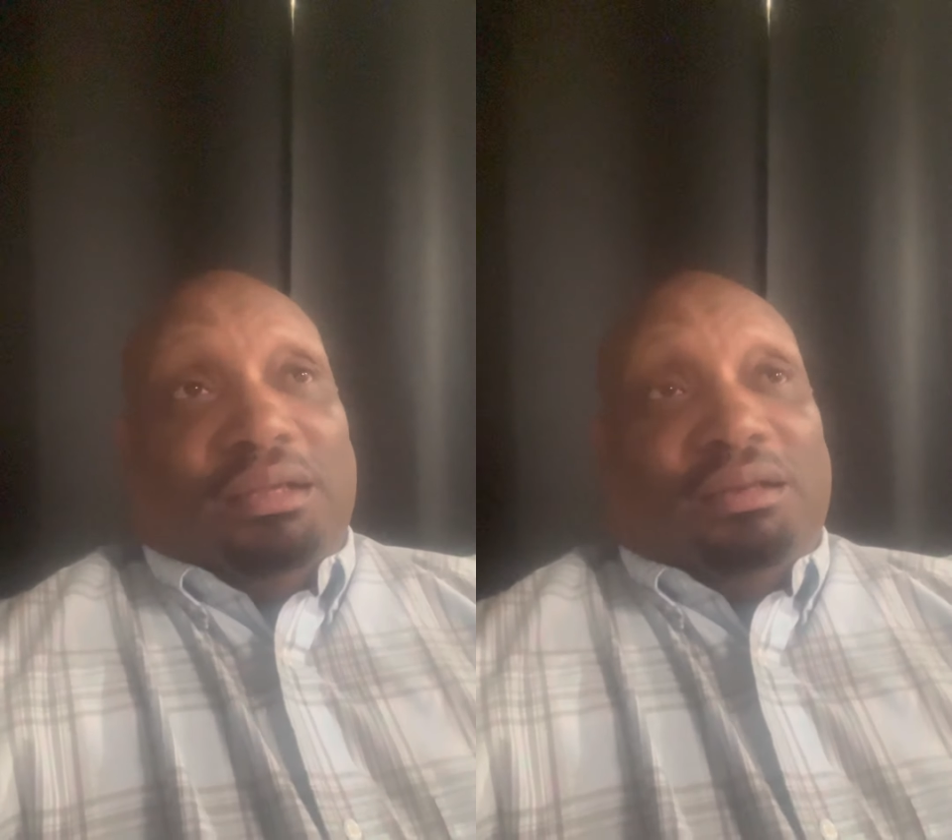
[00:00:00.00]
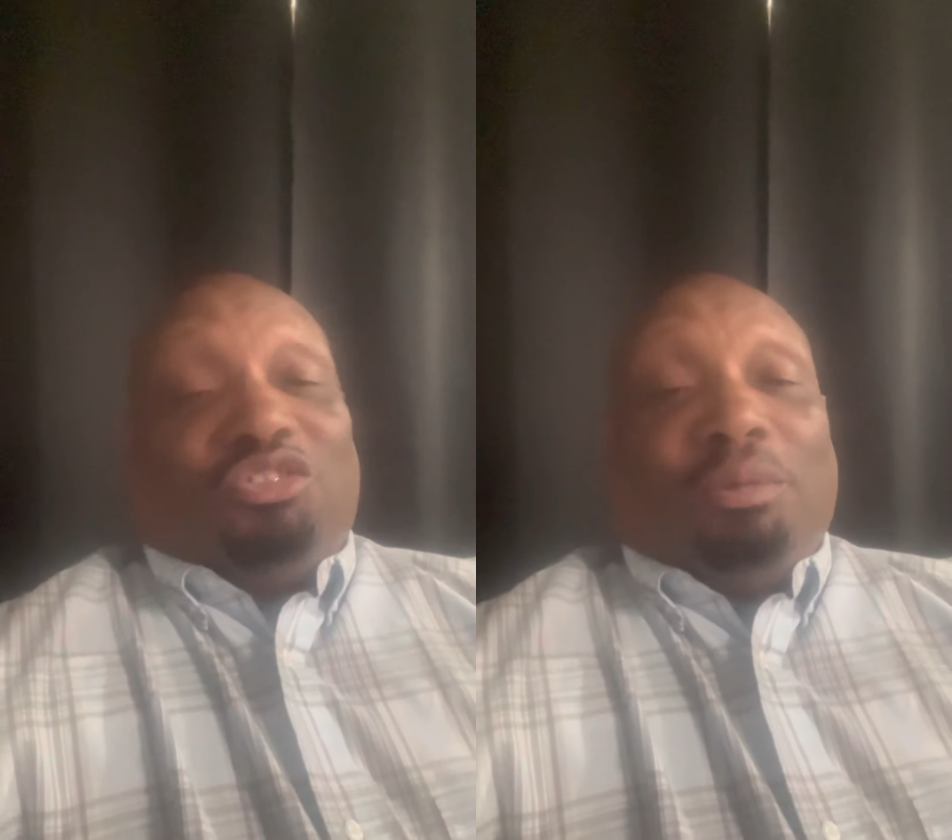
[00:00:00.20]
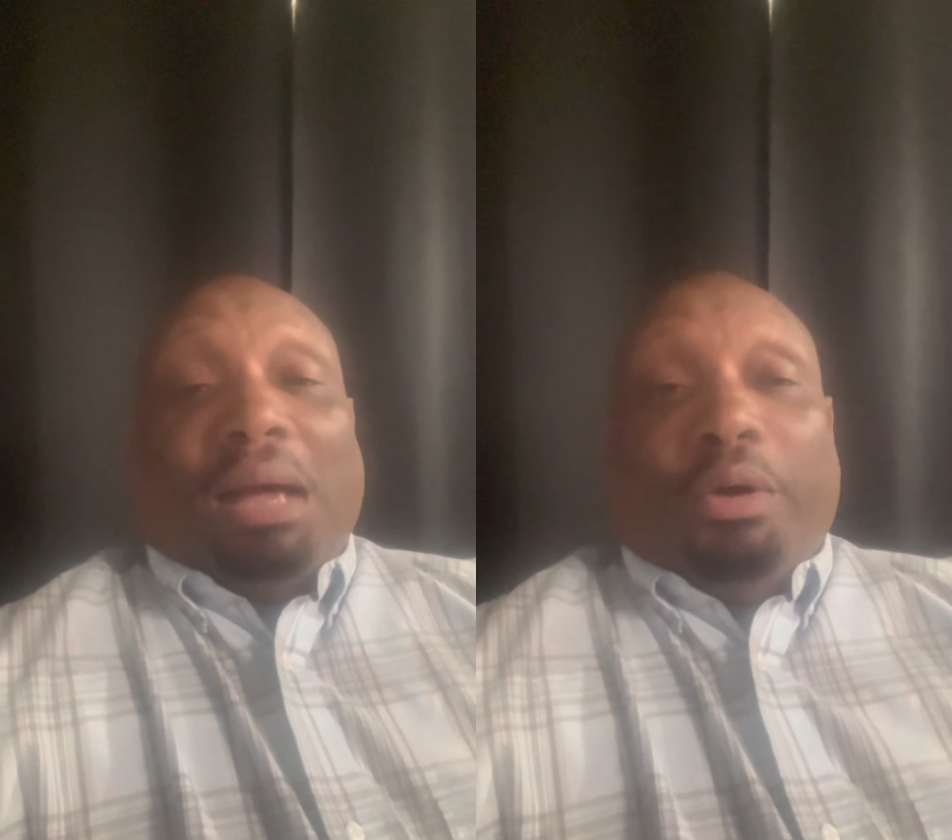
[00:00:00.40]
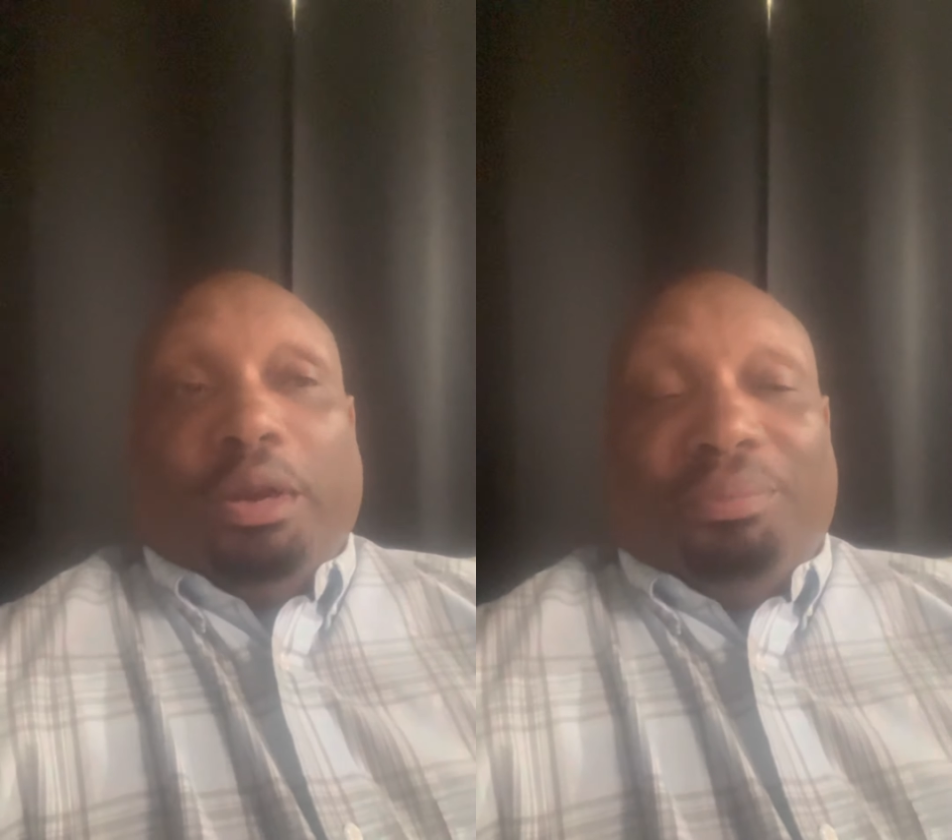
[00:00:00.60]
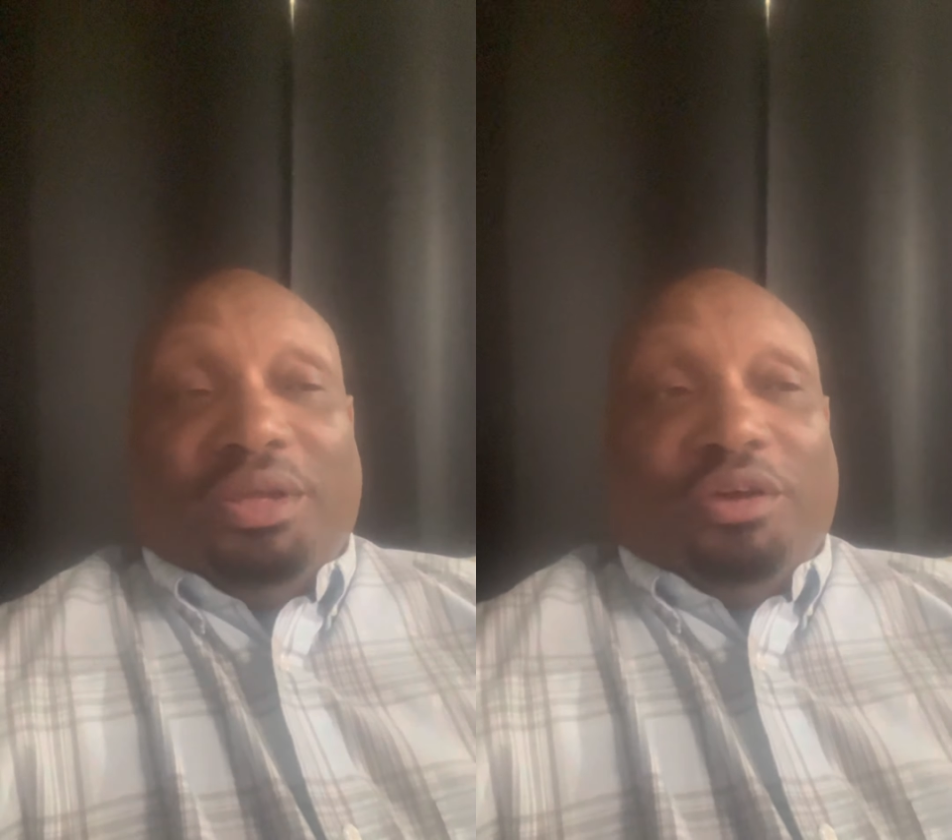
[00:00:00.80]
Somehow
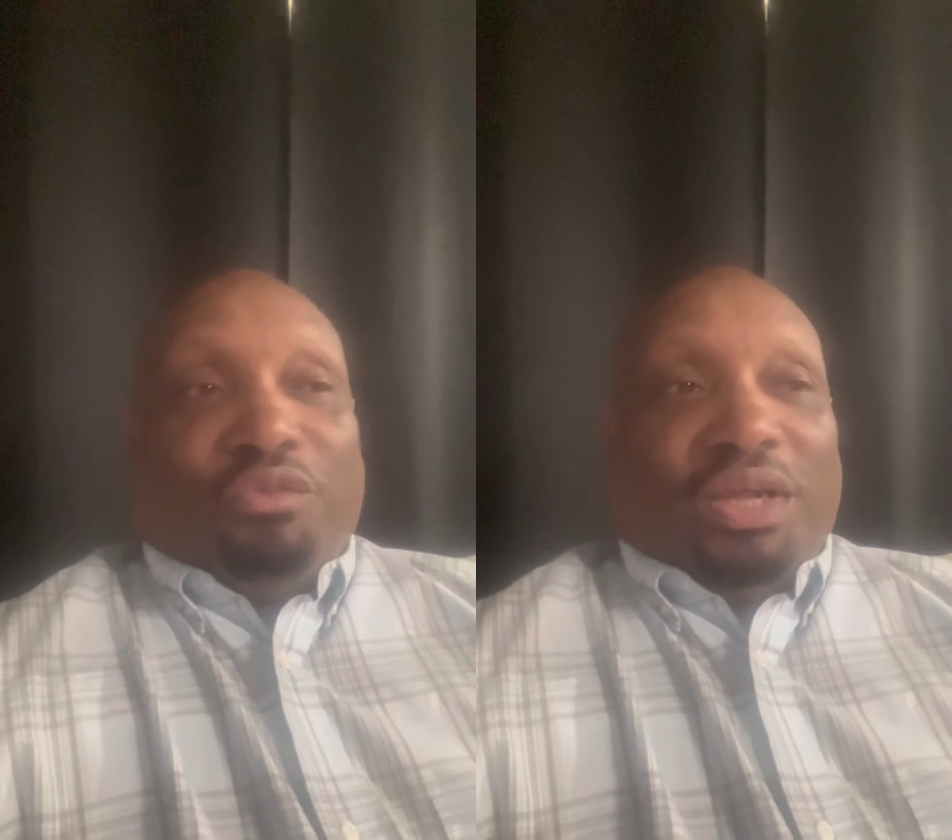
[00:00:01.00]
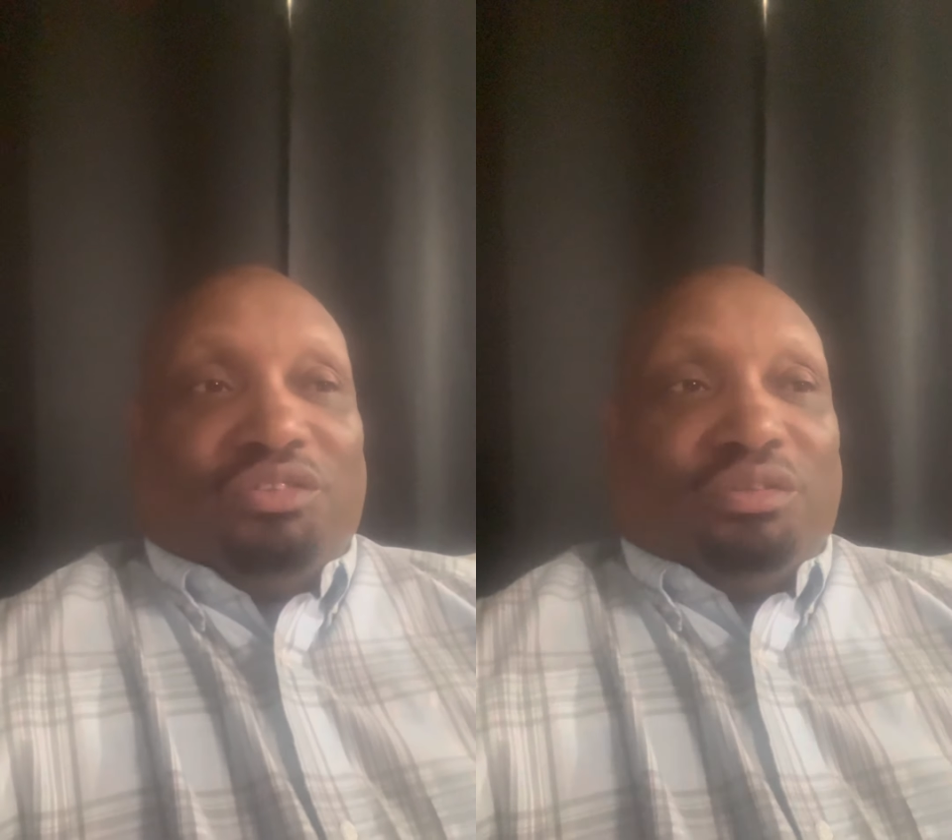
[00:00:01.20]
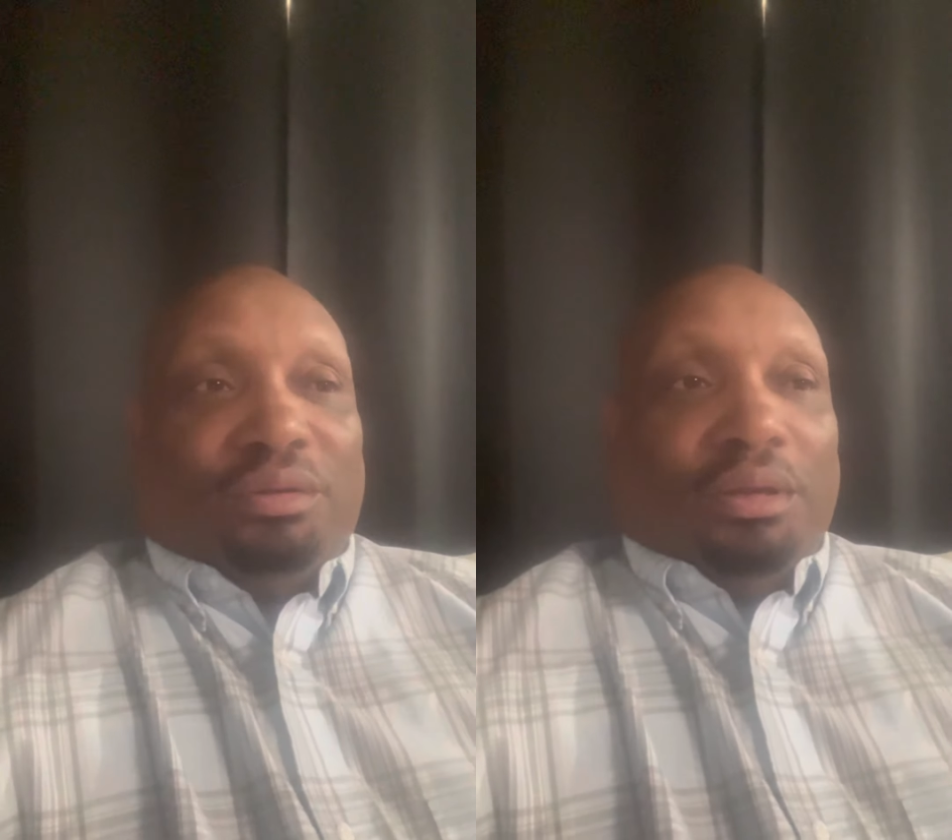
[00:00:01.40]
it'll be erased.